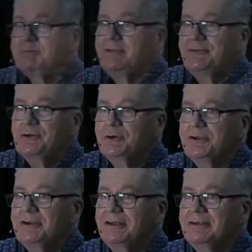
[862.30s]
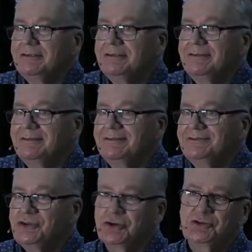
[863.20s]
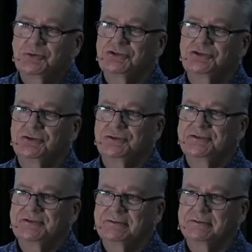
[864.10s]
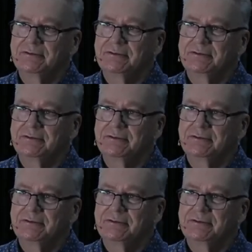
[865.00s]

if you were in Joshua's shoes,